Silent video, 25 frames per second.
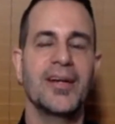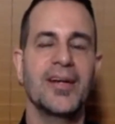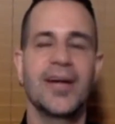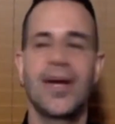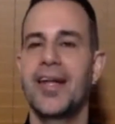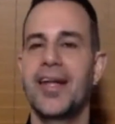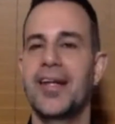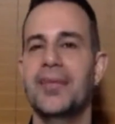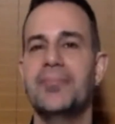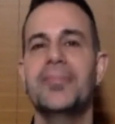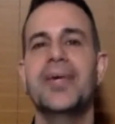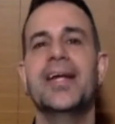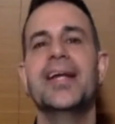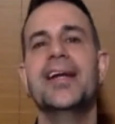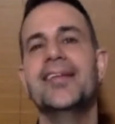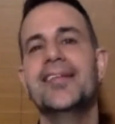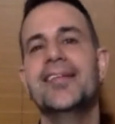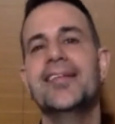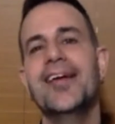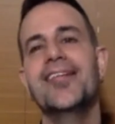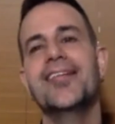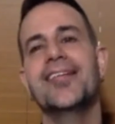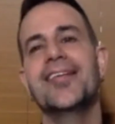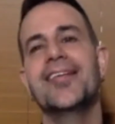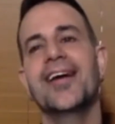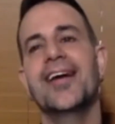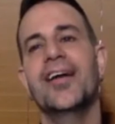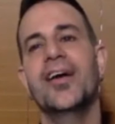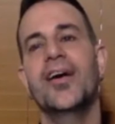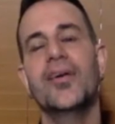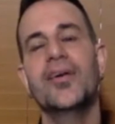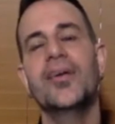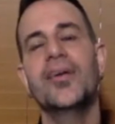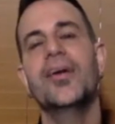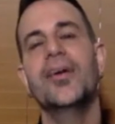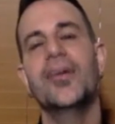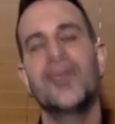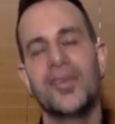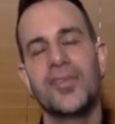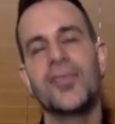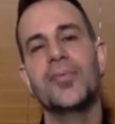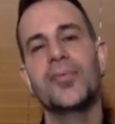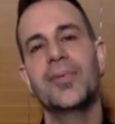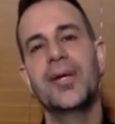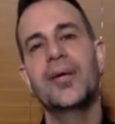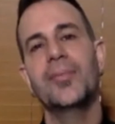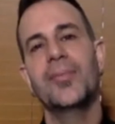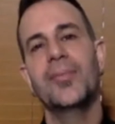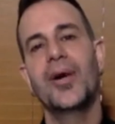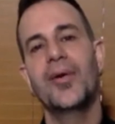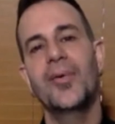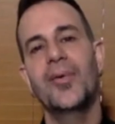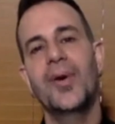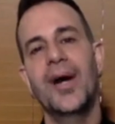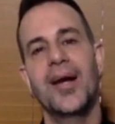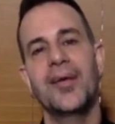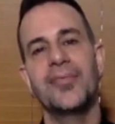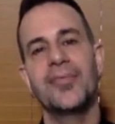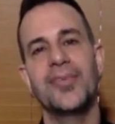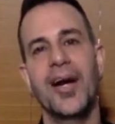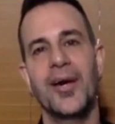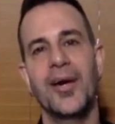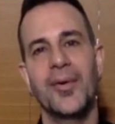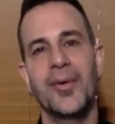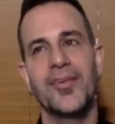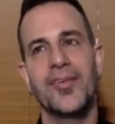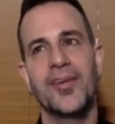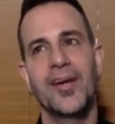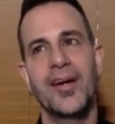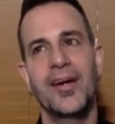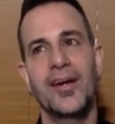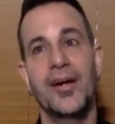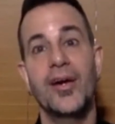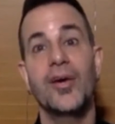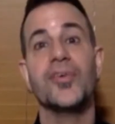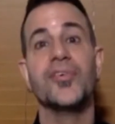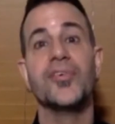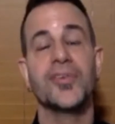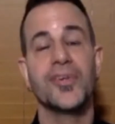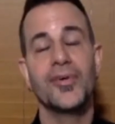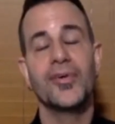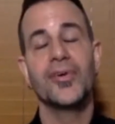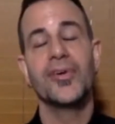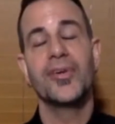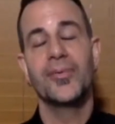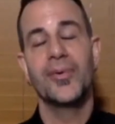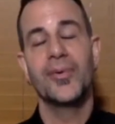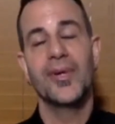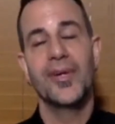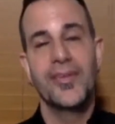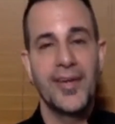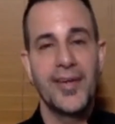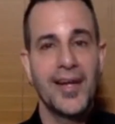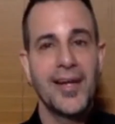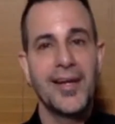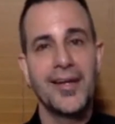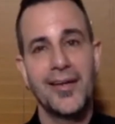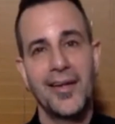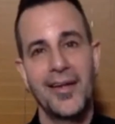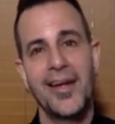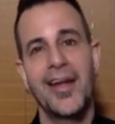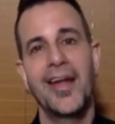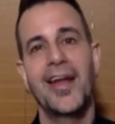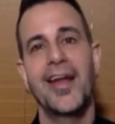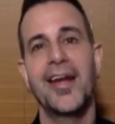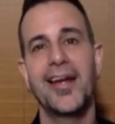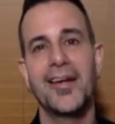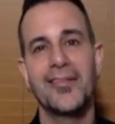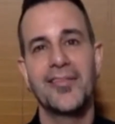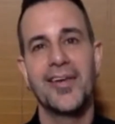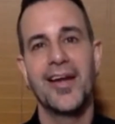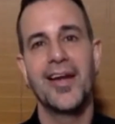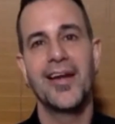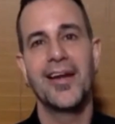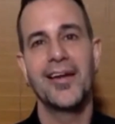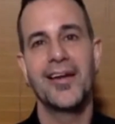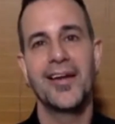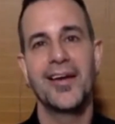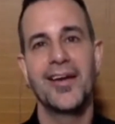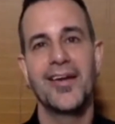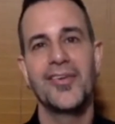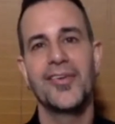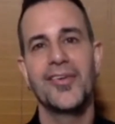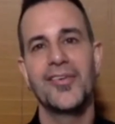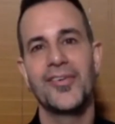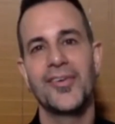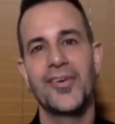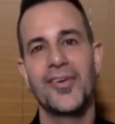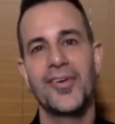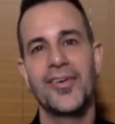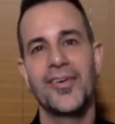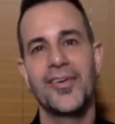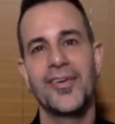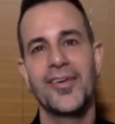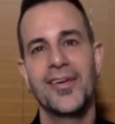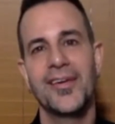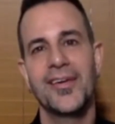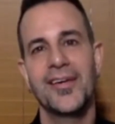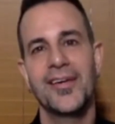And the minute they said, oh, no, it's for me and my wife, I would say, oh, so you're the one taking on the headache of getting the health insurance?